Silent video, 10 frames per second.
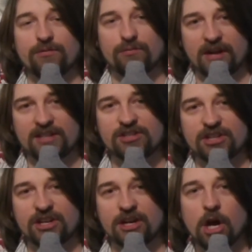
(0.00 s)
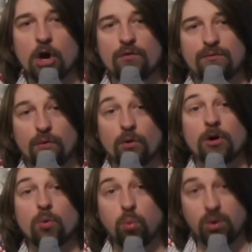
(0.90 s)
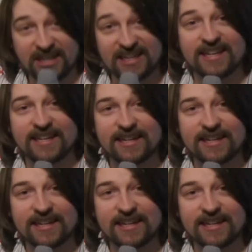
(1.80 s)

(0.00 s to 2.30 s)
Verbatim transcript: frenzy for a week.